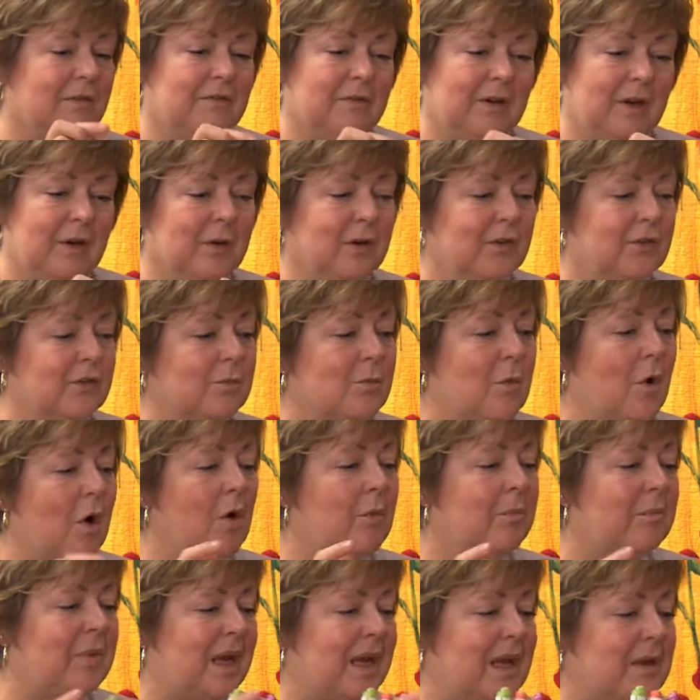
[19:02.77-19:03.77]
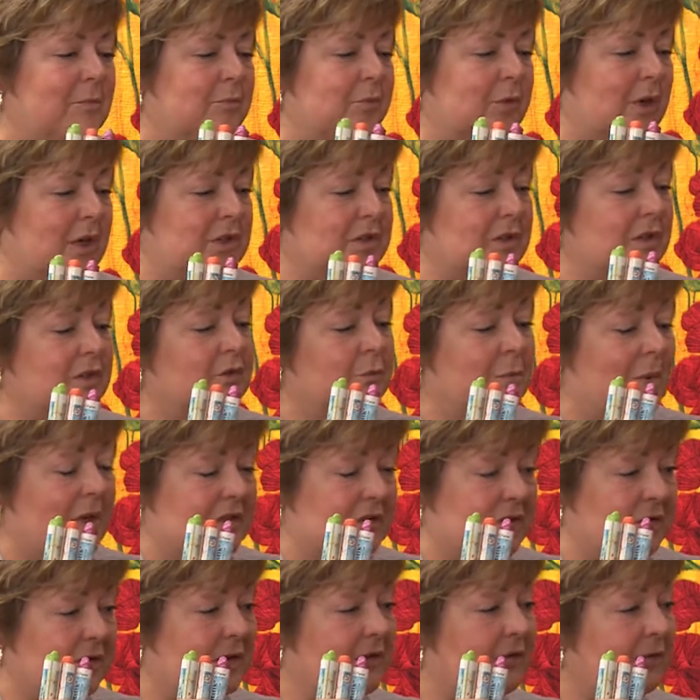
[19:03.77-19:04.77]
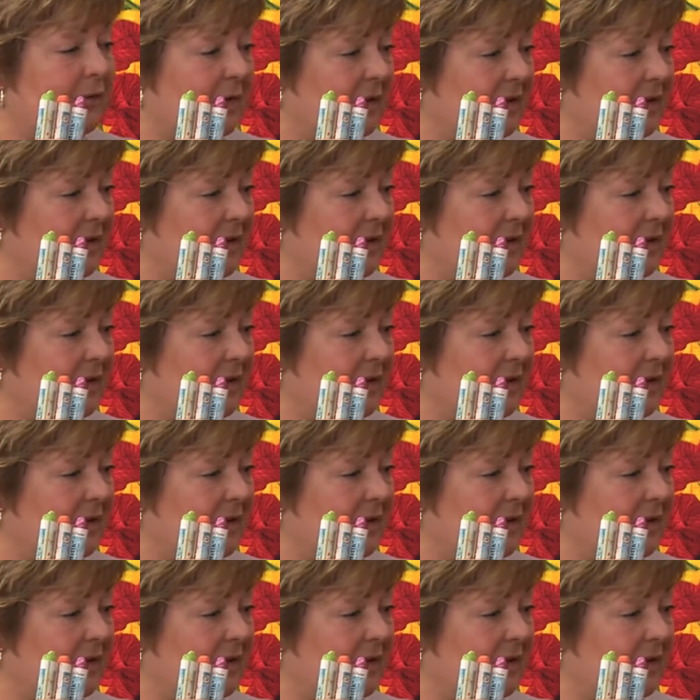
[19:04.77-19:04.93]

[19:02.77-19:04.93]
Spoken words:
very small paintbrush, especially for